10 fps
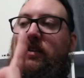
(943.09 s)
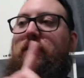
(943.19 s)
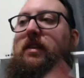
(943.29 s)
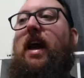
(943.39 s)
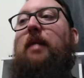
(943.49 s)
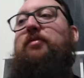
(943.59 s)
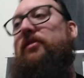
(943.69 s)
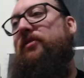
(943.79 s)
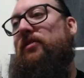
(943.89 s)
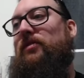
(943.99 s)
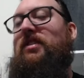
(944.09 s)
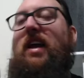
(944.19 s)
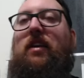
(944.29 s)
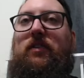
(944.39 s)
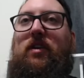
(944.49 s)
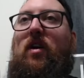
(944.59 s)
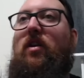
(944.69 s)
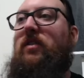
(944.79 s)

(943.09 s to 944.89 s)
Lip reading: they absolutely do stand on their own. I